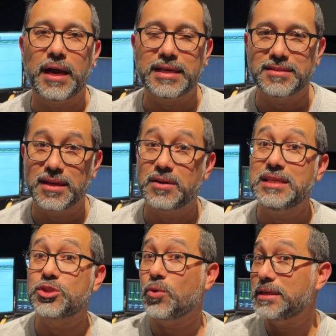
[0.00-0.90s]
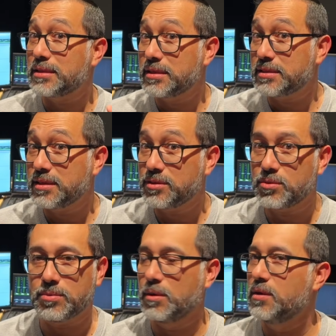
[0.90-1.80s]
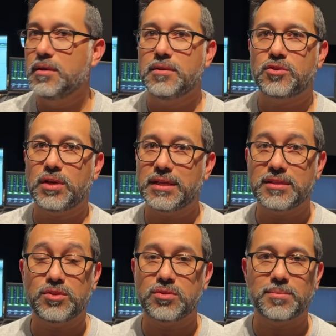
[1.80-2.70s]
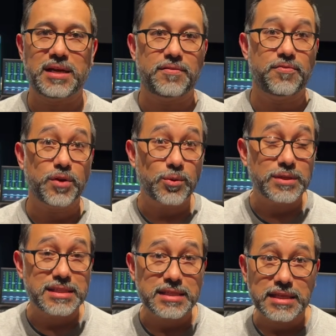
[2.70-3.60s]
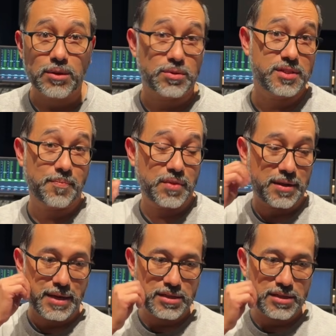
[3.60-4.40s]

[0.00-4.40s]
I can tell he's trying to listen to some kind of frequency or something.